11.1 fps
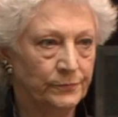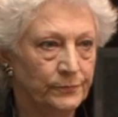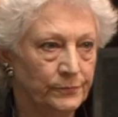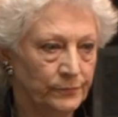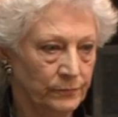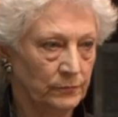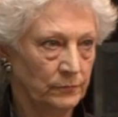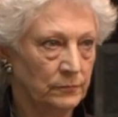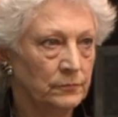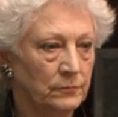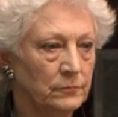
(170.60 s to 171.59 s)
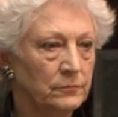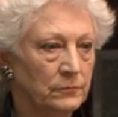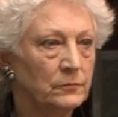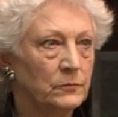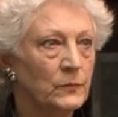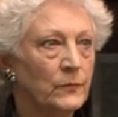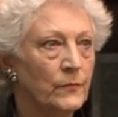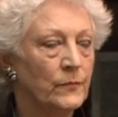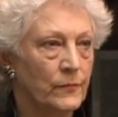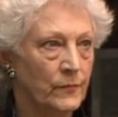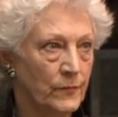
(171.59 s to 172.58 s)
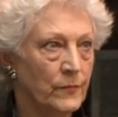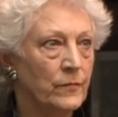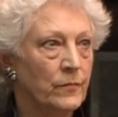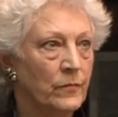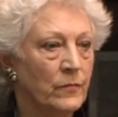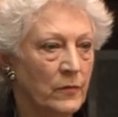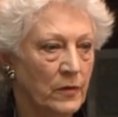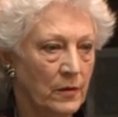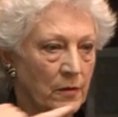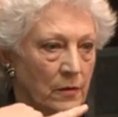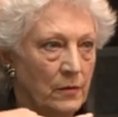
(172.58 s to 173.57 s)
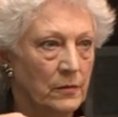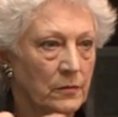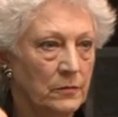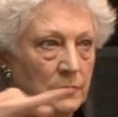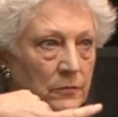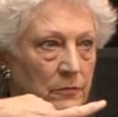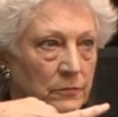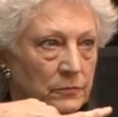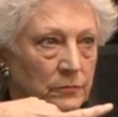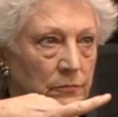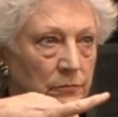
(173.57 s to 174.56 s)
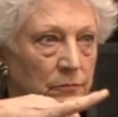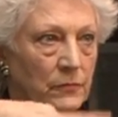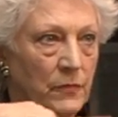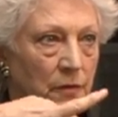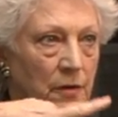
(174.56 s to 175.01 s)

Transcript: [no speech]